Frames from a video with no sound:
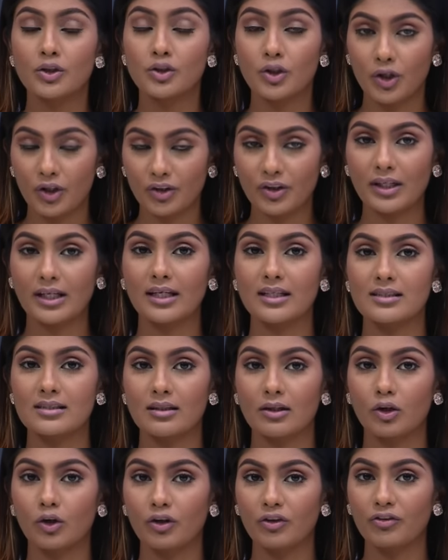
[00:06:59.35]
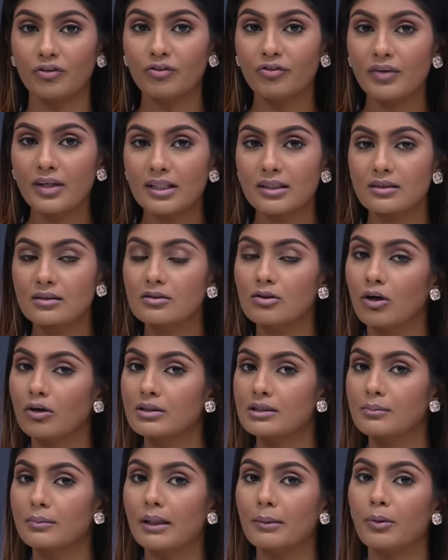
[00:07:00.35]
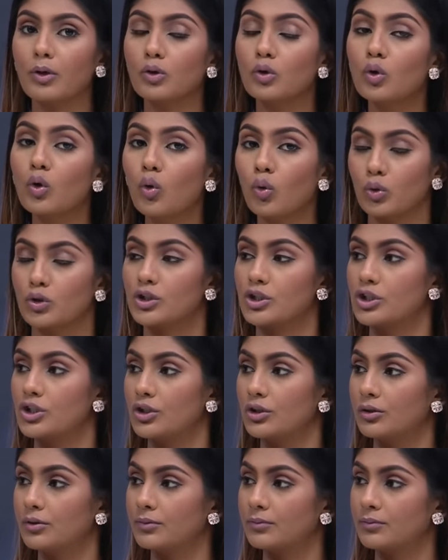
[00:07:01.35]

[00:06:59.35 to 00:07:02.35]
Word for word: Do you think it's a good fit? Talk to me about Coach.